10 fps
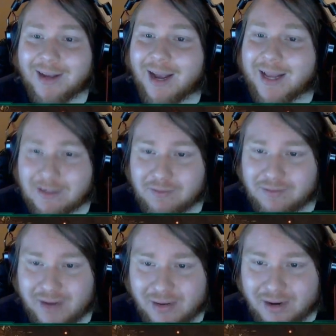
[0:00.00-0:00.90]
It's a
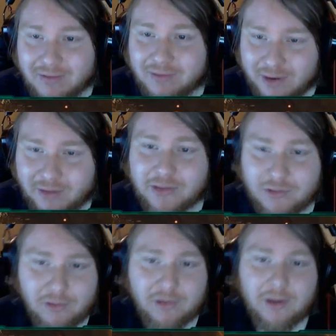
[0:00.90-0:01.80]
very, very
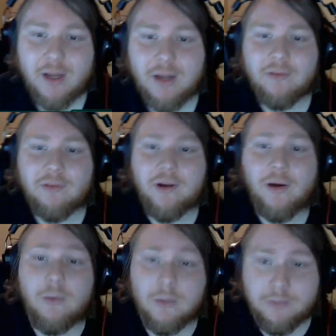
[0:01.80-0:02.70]
strong card.
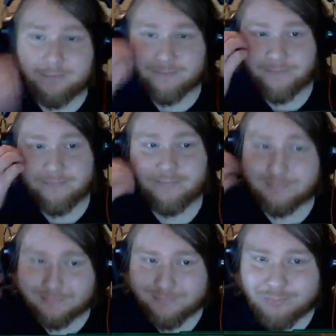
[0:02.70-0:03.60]
So
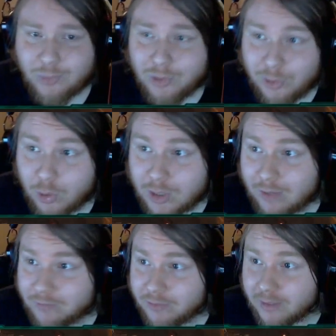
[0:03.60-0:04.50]
look
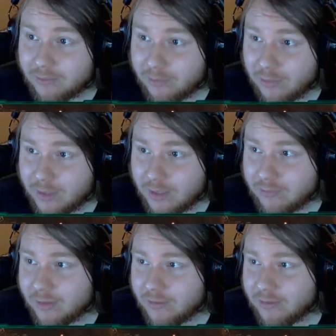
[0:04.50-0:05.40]
out for this. Look out for
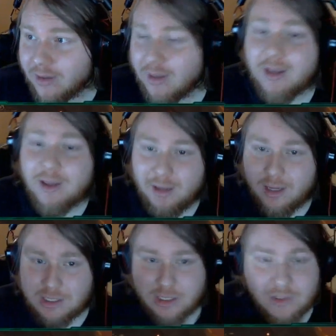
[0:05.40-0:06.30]
this.
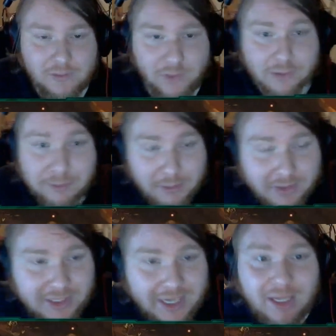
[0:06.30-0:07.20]
As those of you who've probably
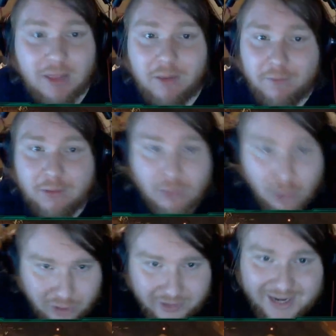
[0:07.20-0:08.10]
seen, the
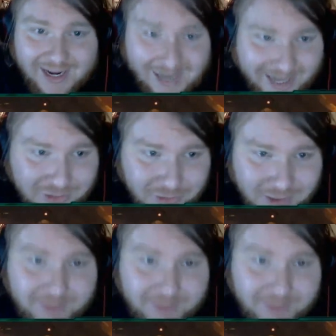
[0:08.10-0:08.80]
Verore and Hydra.